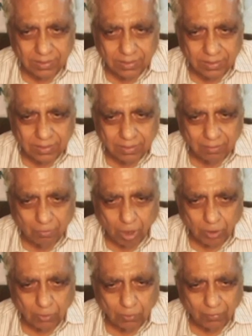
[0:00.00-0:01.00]
what we
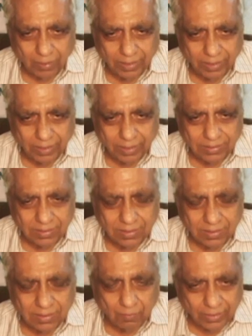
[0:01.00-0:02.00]
find
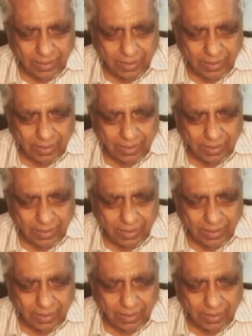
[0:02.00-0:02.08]
that